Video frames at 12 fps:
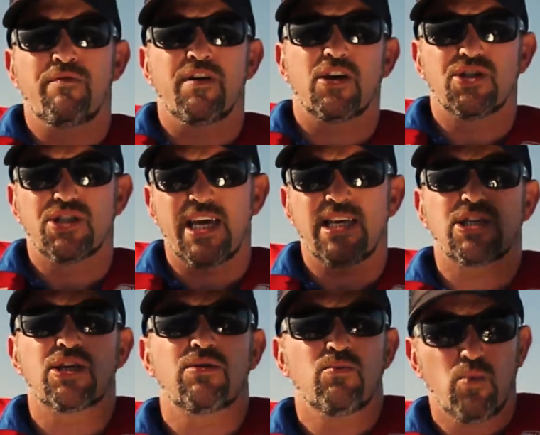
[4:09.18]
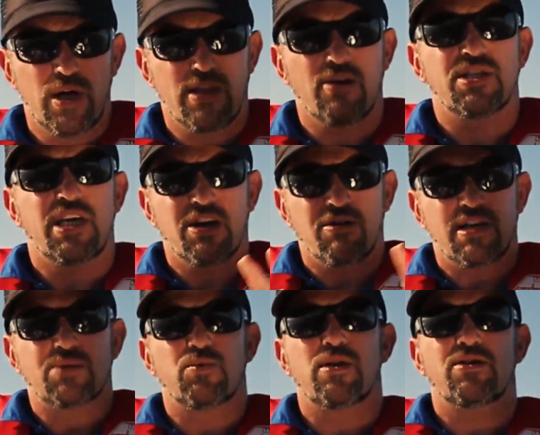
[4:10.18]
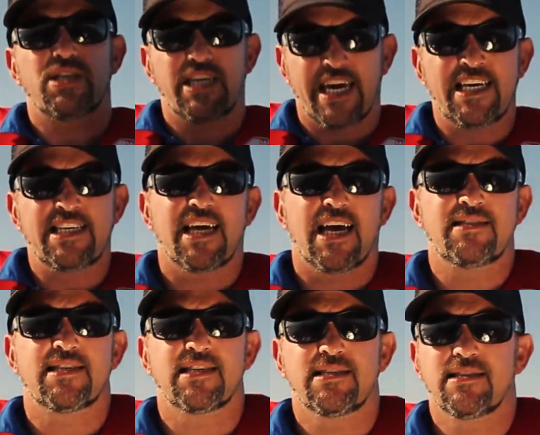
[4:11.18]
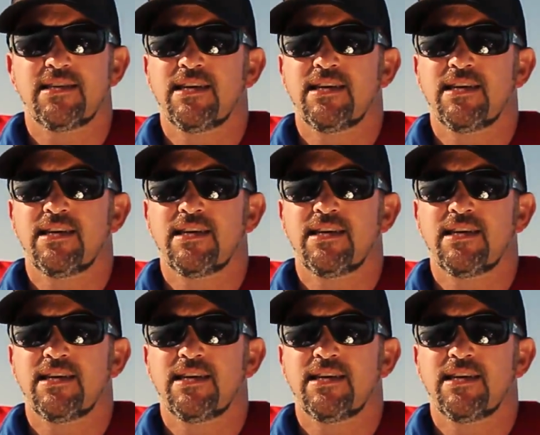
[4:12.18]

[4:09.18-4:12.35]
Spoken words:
of it, because that's where those areas where those kingies are hunting.